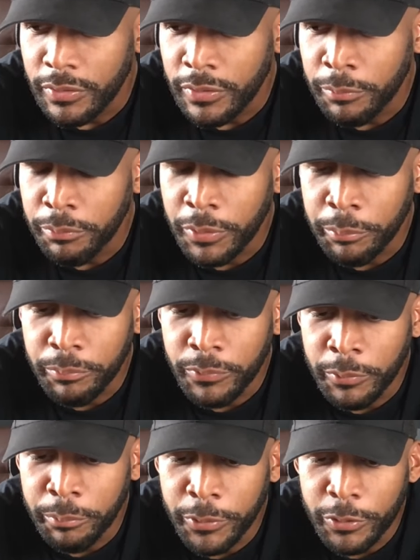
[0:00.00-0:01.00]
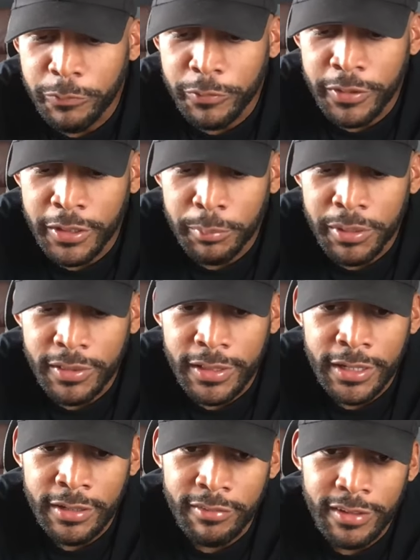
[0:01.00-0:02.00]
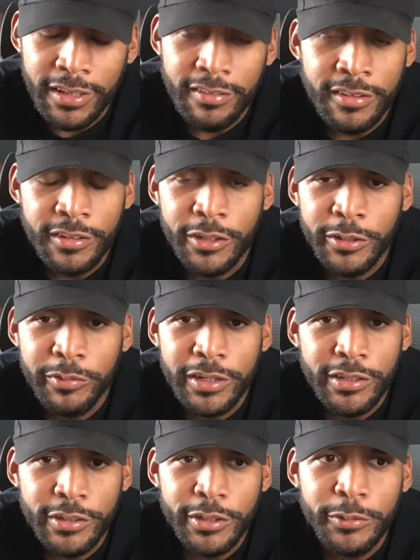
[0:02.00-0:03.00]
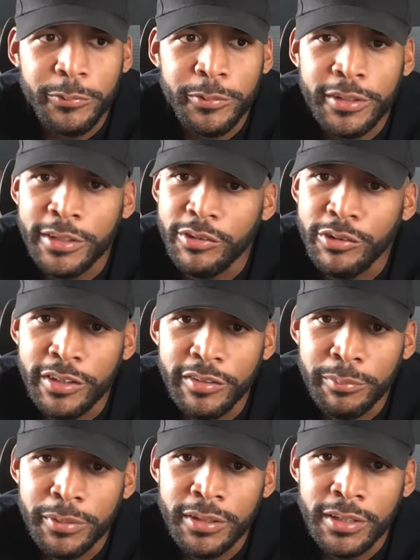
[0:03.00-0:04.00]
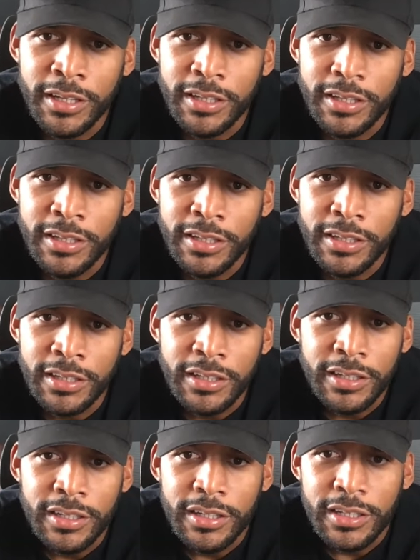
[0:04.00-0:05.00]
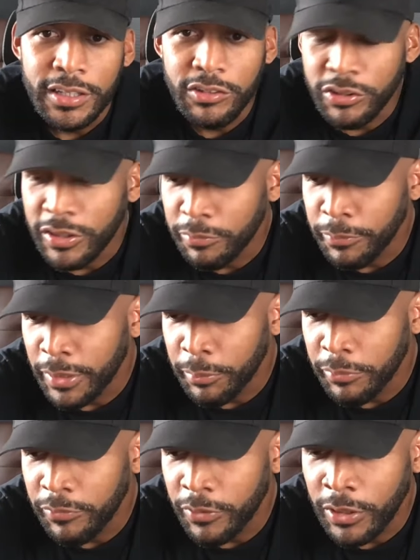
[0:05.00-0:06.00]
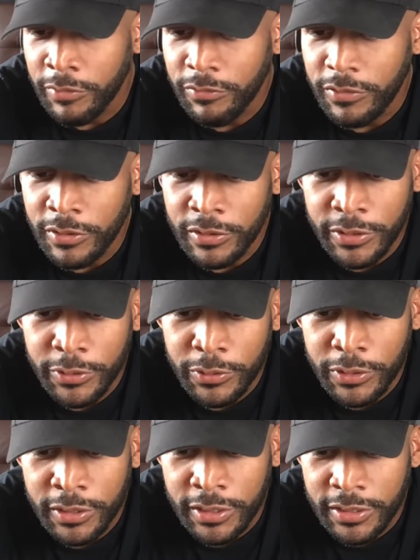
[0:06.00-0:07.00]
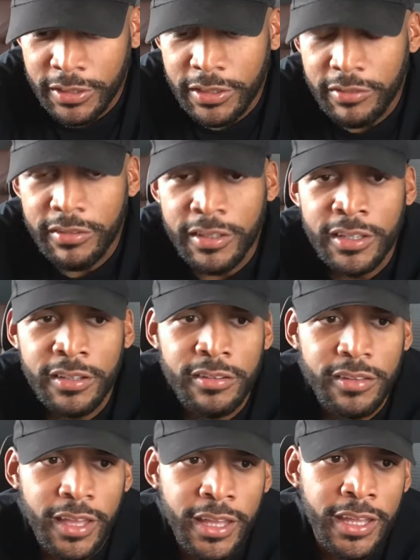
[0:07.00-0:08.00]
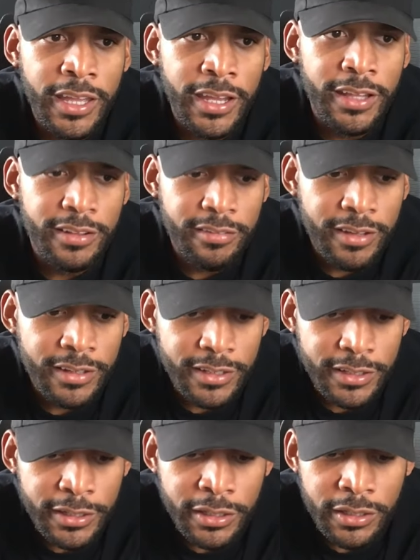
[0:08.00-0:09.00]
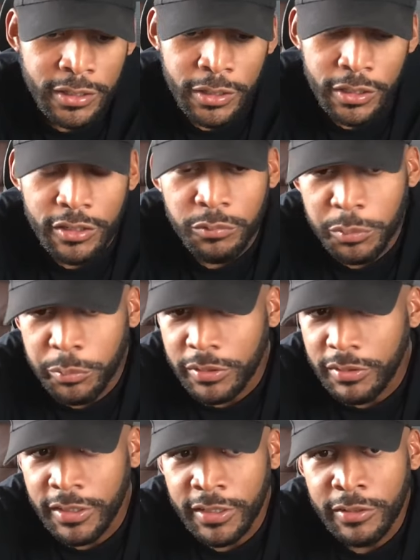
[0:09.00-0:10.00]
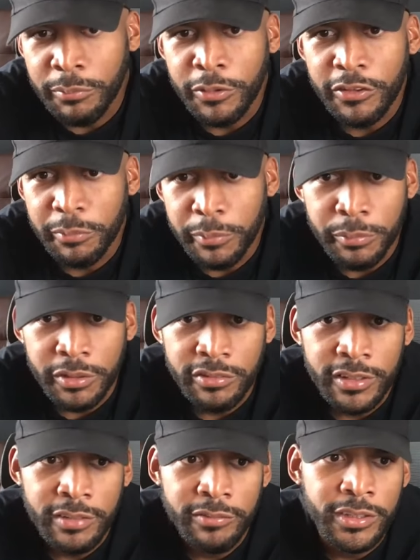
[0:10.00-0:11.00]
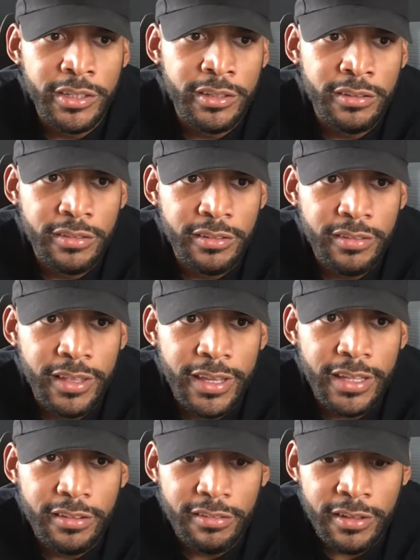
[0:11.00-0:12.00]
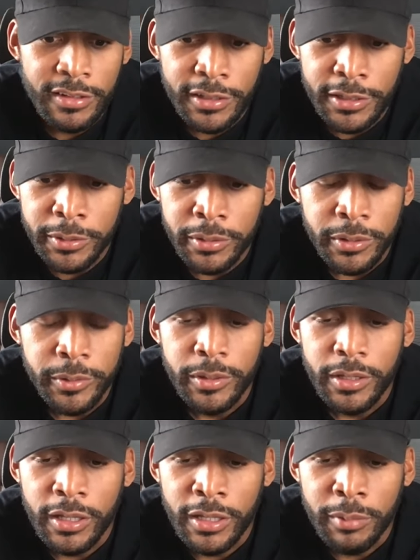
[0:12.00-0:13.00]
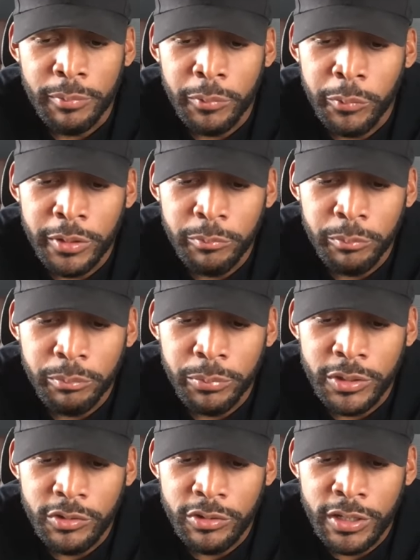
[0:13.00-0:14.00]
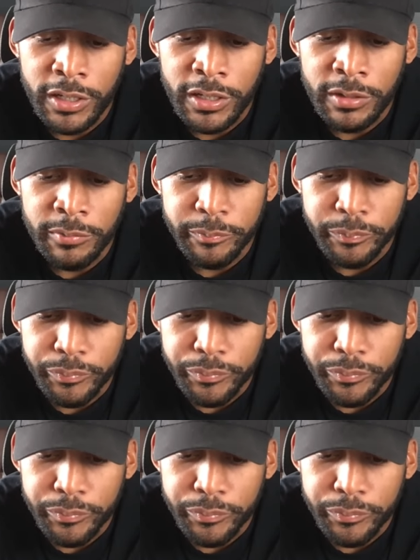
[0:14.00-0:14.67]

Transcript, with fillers: the beautiful thing about that is, like I said, the director, he really trusts me. Like he trusts me. I'm involved early on, and he says, "Hey, I got this idea," because we worked together on multiple Big Sean videos. And he said, "I got this idea. I want Big Sean